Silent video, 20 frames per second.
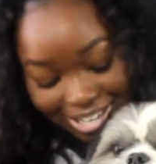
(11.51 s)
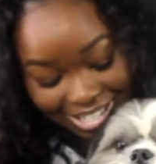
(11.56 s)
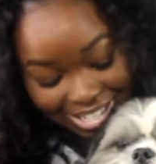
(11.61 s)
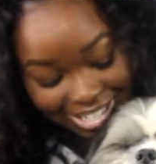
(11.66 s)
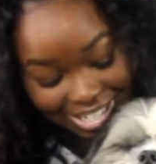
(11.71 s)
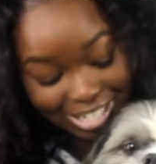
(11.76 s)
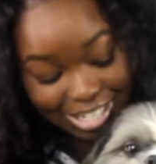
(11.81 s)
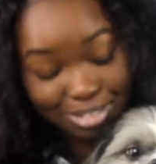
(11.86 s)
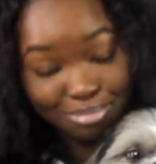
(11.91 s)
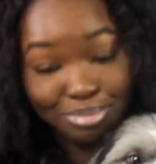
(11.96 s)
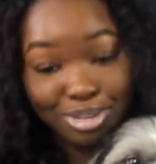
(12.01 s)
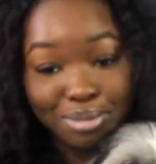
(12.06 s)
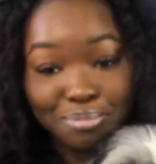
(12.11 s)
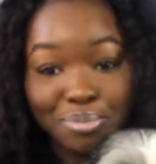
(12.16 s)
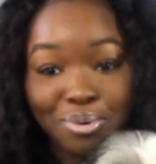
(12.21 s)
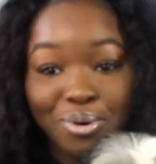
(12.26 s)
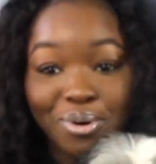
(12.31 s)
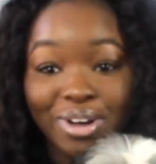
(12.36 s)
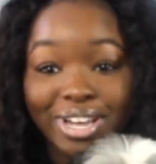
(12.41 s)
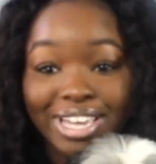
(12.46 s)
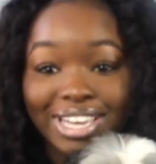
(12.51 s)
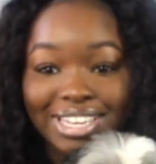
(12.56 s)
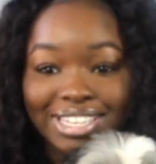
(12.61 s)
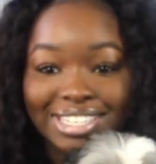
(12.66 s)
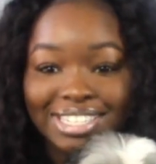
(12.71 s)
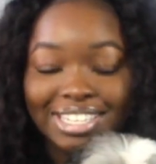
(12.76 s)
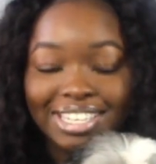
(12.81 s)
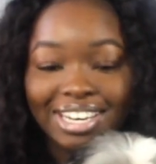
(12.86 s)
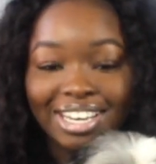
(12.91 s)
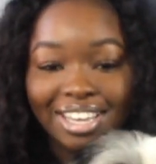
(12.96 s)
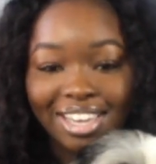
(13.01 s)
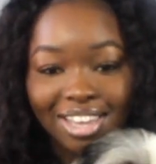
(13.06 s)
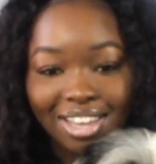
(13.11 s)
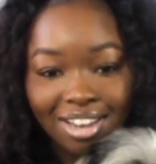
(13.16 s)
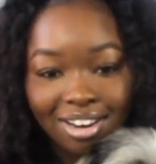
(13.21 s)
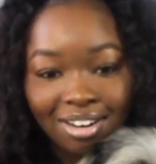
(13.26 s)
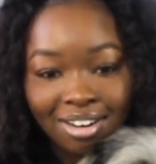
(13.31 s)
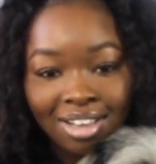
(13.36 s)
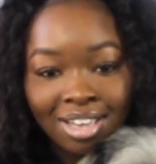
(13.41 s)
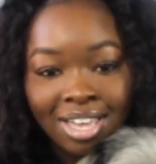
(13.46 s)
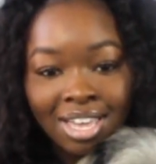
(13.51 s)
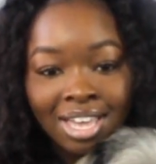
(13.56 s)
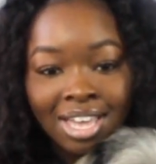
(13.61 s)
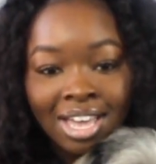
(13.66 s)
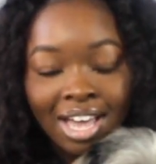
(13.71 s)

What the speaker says: and such a big boy. He's sitting here.